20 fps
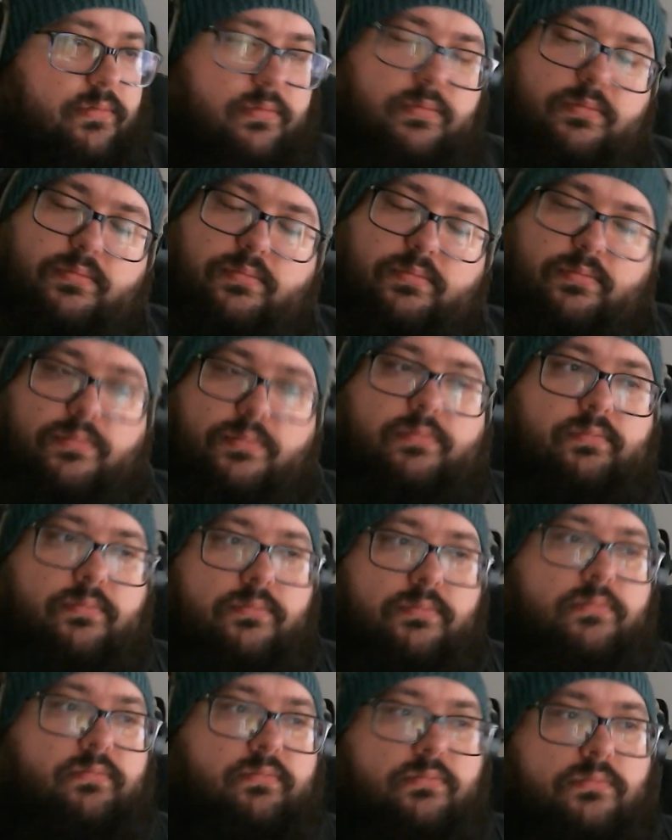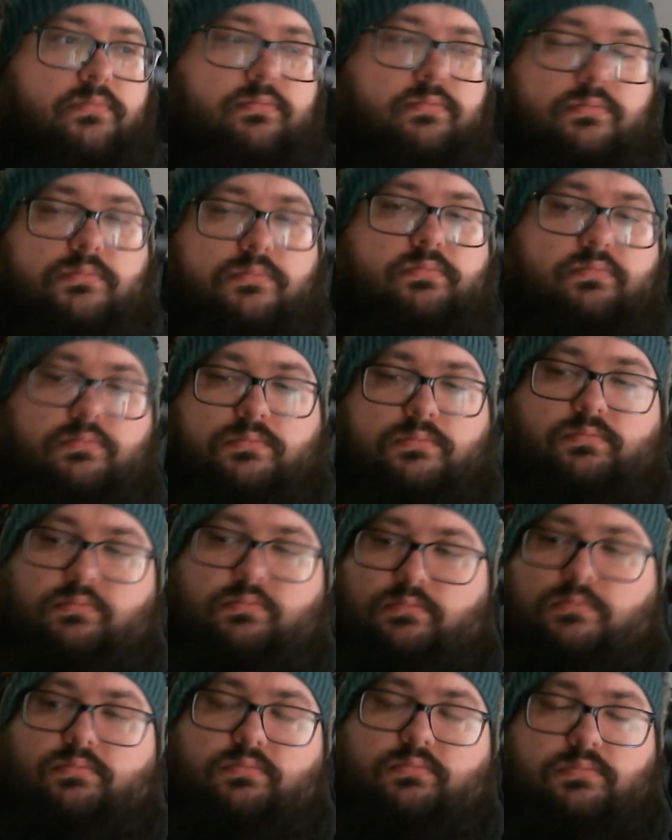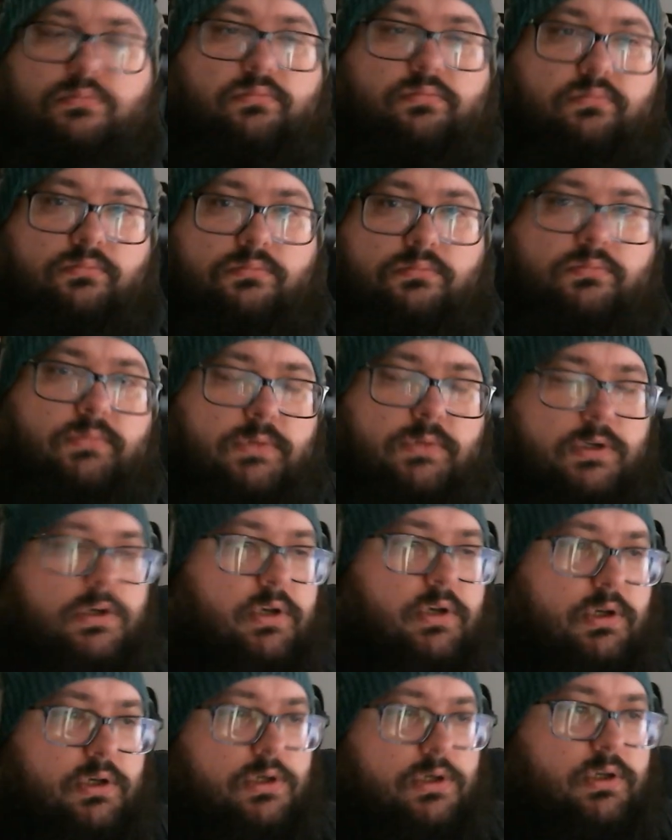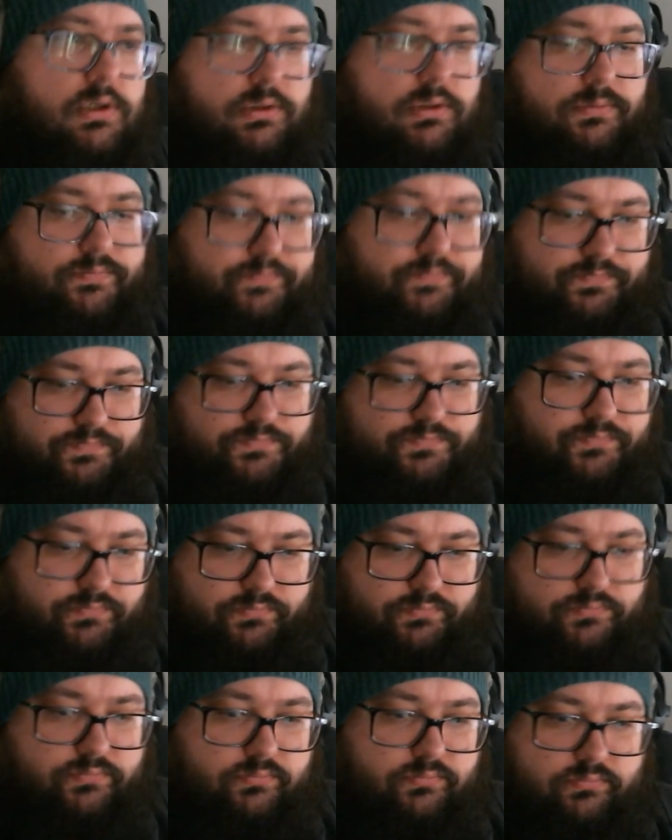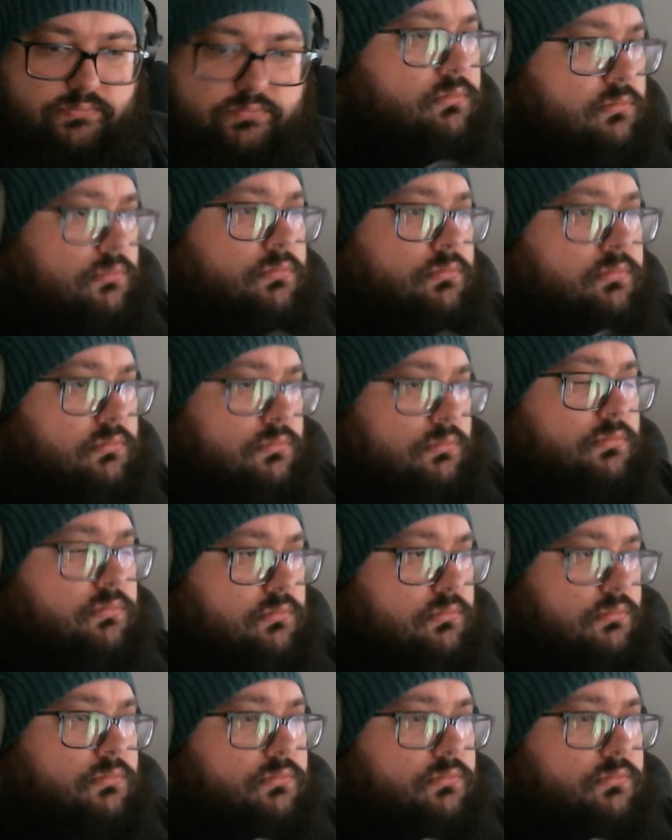Nothing is said.